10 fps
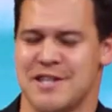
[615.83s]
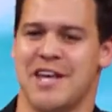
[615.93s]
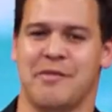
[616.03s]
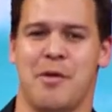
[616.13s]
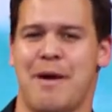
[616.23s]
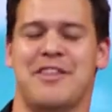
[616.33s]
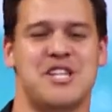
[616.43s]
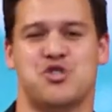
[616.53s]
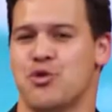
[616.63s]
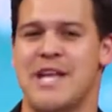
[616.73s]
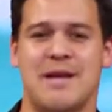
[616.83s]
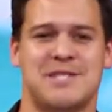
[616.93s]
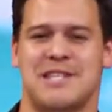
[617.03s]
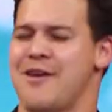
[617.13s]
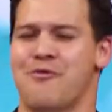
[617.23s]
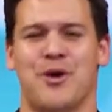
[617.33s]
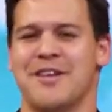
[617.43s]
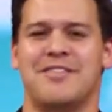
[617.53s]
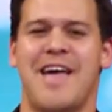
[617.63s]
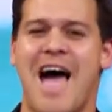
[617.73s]
They're telling me about their dreams that they've
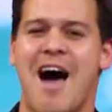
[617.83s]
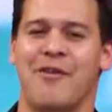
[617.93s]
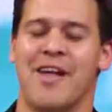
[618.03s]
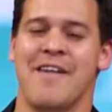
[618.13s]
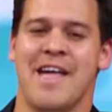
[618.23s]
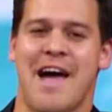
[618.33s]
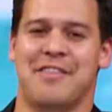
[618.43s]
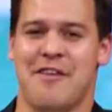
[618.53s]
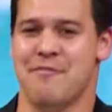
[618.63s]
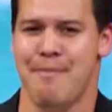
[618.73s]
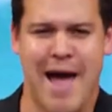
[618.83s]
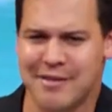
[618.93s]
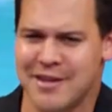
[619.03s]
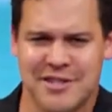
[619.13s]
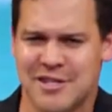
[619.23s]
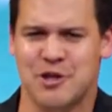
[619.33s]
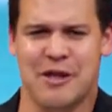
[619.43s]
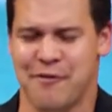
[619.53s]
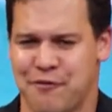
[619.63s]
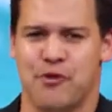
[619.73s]
written down and they've magneted to
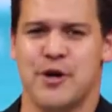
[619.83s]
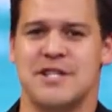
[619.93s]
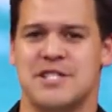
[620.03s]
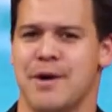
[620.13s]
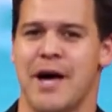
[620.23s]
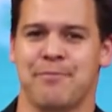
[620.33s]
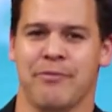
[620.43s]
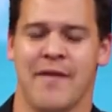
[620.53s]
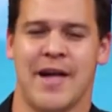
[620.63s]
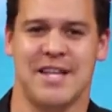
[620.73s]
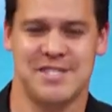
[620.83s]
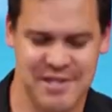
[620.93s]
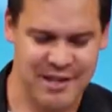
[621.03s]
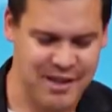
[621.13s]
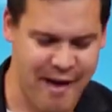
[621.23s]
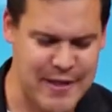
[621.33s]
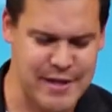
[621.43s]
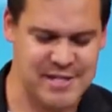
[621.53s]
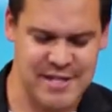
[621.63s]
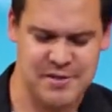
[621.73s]
their fridge. But instead of that,
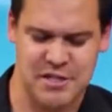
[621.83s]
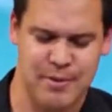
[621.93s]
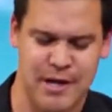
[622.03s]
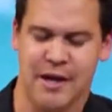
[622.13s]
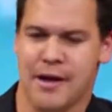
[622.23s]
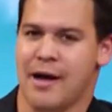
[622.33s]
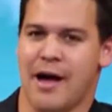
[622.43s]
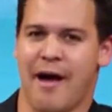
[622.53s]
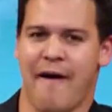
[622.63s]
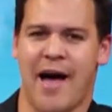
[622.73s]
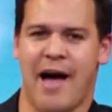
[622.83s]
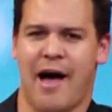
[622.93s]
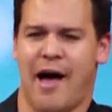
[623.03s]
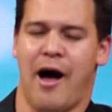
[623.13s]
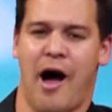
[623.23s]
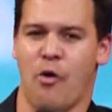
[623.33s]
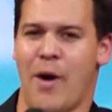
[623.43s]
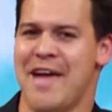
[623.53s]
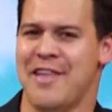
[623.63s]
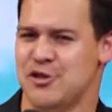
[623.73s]
there seems to be a
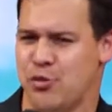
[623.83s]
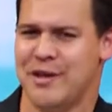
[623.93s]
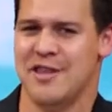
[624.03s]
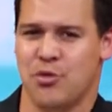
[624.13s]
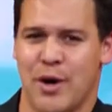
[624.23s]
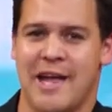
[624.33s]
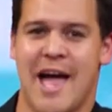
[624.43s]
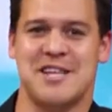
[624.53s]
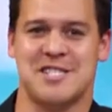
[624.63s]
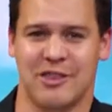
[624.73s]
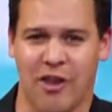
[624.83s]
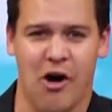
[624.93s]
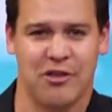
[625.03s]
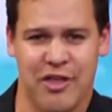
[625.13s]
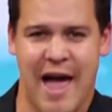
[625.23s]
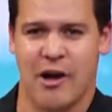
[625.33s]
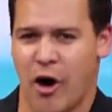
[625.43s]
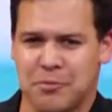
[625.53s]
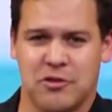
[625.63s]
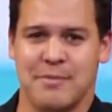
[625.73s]
way that 2020 has knocked that
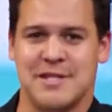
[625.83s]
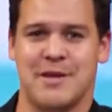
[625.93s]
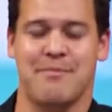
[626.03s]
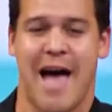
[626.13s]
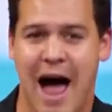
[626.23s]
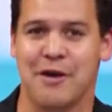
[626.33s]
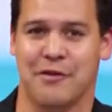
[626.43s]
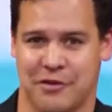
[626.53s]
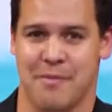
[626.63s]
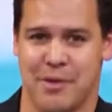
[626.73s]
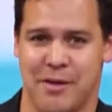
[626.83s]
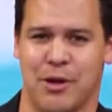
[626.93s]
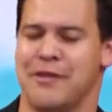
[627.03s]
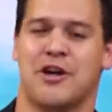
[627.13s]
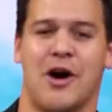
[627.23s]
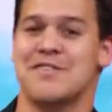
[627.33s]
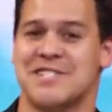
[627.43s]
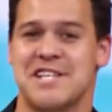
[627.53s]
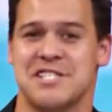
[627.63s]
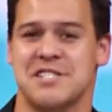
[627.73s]
optimism out of some people. And the
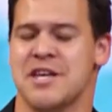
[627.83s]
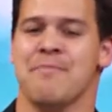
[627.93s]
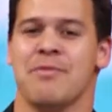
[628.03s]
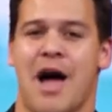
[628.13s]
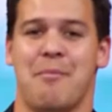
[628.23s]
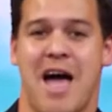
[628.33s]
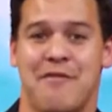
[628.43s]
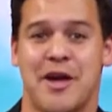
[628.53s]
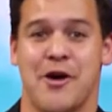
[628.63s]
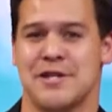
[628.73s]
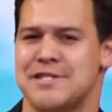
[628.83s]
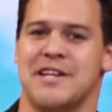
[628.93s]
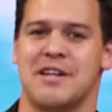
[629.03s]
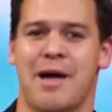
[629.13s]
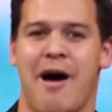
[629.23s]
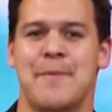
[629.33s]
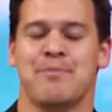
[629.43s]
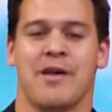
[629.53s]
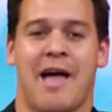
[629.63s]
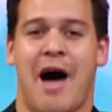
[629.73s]
conversations I'm having are instead about
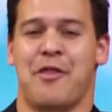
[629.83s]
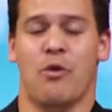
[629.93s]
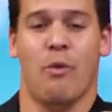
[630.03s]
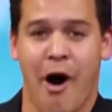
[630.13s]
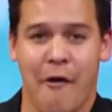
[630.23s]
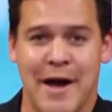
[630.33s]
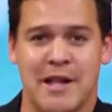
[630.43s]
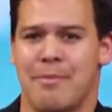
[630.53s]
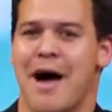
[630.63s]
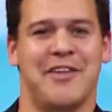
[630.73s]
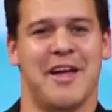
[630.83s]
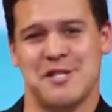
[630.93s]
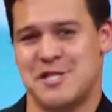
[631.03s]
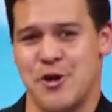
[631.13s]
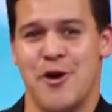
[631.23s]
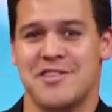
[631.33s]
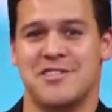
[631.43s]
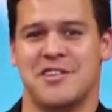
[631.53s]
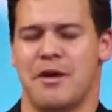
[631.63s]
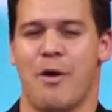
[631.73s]
how they're worried about the
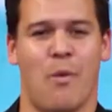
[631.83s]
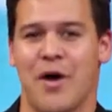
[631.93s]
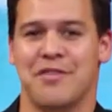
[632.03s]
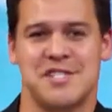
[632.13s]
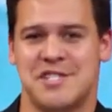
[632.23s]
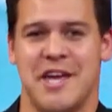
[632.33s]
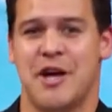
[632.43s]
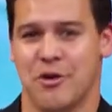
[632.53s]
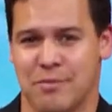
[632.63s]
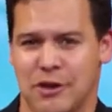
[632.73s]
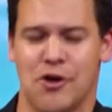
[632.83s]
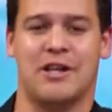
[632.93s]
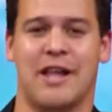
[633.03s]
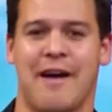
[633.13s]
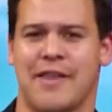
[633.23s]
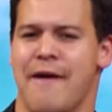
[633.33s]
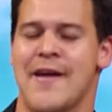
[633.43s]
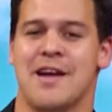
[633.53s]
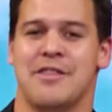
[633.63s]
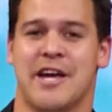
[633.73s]
uncertainty about what this year could look like.
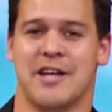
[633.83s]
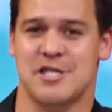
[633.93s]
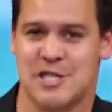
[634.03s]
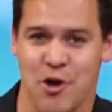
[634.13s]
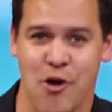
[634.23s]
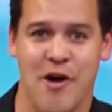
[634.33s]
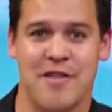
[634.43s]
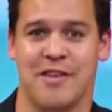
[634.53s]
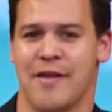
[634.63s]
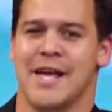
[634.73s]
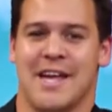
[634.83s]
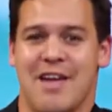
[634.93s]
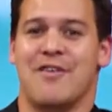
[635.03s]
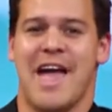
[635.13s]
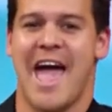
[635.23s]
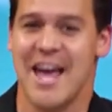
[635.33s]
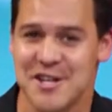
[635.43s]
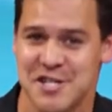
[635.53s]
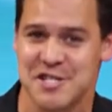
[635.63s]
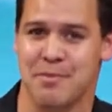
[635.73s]
They're concerned and even
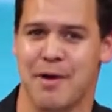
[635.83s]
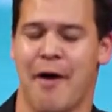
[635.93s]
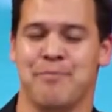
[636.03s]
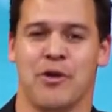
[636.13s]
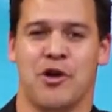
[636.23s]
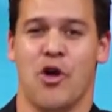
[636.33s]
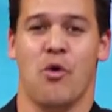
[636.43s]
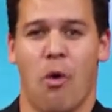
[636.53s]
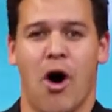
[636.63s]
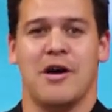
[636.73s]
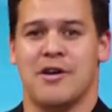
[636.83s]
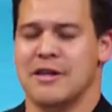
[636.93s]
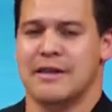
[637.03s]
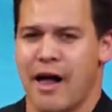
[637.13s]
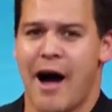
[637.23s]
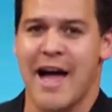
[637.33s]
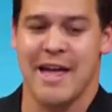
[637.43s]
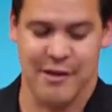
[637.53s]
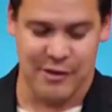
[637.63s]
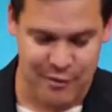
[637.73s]
anxious about, you know, what could lie
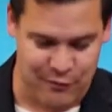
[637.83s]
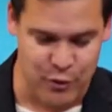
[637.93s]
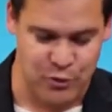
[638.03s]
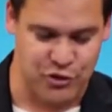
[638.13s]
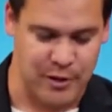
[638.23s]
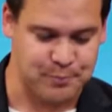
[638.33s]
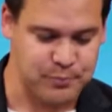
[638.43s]
in their future.